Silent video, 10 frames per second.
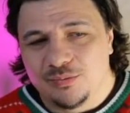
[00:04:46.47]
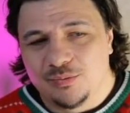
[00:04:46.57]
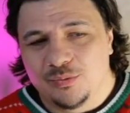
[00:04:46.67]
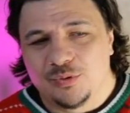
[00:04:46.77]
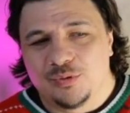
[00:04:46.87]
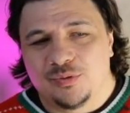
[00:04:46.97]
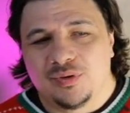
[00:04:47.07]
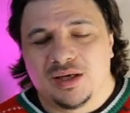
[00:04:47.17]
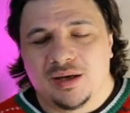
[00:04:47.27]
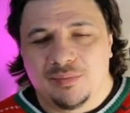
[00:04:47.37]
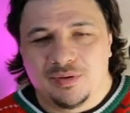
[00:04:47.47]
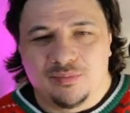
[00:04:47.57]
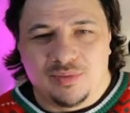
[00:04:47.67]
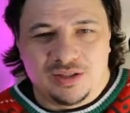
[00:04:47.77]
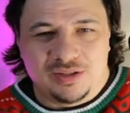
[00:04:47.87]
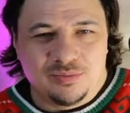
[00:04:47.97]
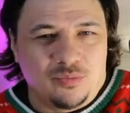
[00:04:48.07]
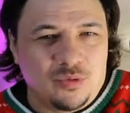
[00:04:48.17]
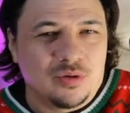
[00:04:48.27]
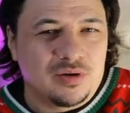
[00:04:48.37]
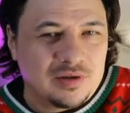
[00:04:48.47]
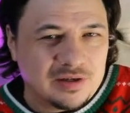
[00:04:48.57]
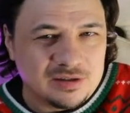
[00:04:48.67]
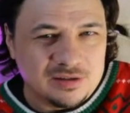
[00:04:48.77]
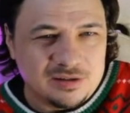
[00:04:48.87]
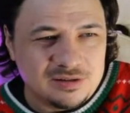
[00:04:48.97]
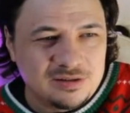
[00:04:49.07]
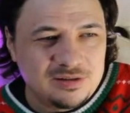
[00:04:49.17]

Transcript: would happen much more rarely.